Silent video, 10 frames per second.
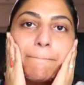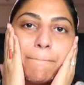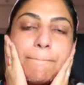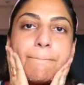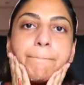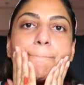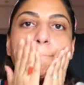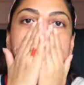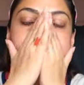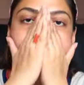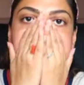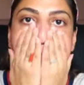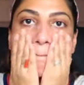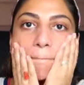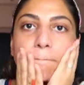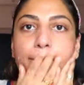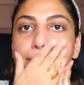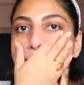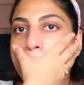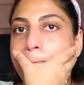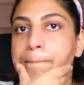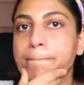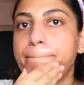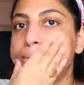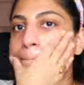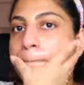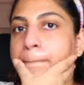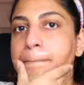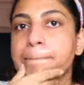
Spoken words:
Remember, this wax cannot be removed